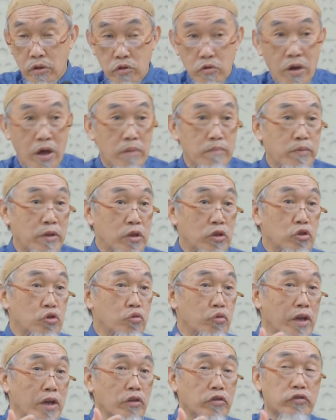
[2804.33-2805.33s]
You have been
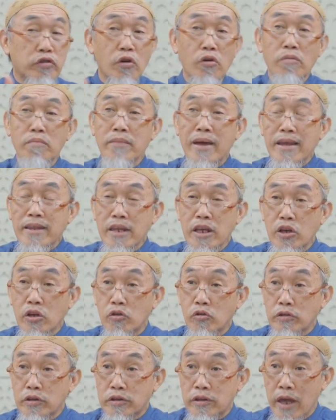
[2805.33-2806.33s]
doing so many
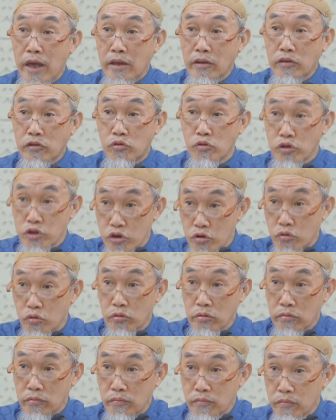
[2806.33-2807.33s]
good things to
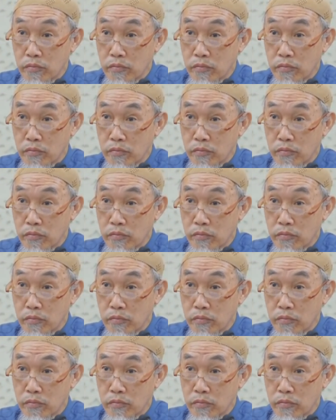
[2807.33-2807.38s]
you,